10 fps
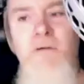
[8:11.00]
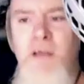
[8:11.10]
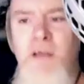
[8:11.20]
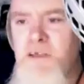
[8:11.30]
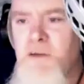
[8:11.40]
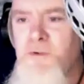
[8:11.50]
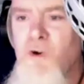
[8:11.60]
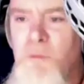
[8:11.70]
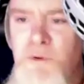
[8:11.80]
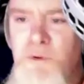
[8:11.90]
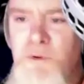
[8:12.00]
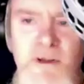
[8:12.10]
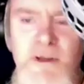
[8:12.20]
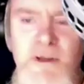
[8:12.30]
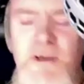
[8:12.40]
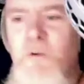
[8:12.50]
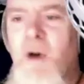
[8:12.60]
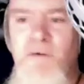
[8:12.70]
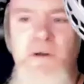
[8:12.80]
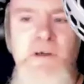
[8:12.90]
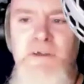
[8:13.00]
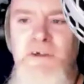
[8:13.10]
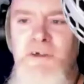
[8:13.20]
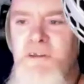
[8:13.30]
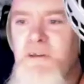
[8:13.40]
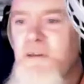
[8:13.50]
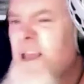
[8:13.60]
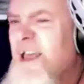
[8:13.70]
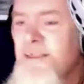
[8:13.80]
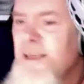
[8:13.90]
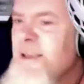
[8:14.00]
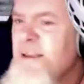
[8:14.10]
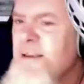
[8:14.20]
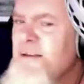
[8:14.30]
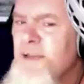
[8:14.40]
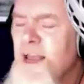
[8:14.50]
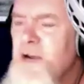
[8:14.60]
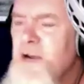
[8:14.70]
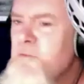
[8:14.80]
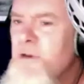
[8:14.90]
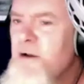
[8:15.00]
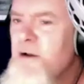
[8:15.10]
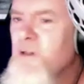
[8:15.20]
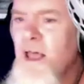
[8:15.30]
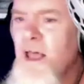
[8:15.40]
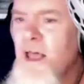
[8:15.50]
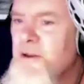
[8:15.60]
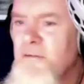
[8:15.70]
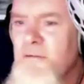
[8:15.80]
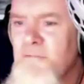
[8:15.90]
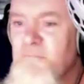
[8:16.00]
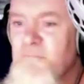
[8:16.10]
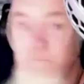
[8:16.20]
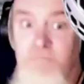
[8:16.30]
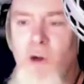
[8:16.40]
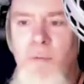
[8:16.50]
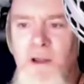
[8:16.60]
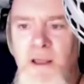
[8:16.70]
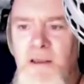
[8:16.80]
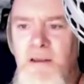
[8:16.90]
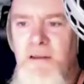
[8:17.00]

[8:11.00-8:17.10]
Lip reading: that sounds horrible. Whatever. And I can't remember ever learning it properly.